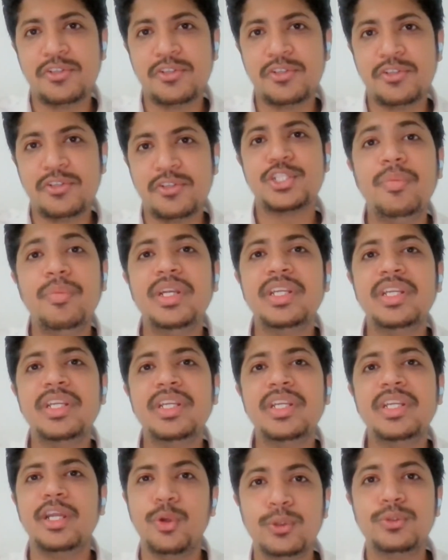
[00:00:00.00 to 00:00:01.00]
heterosexual
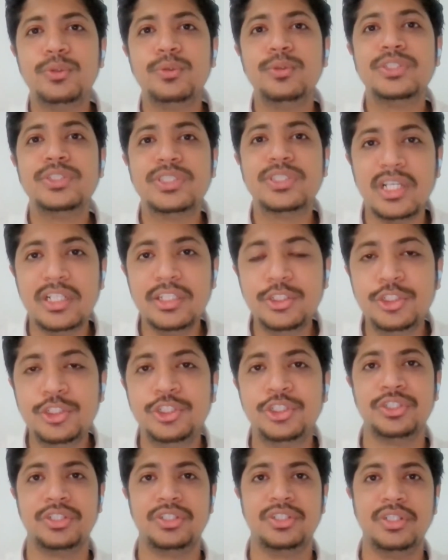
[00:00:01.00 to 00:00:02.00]
women can go through
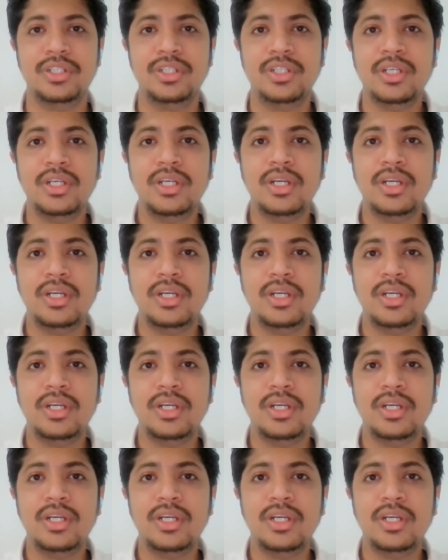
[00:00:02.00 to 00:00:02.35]
such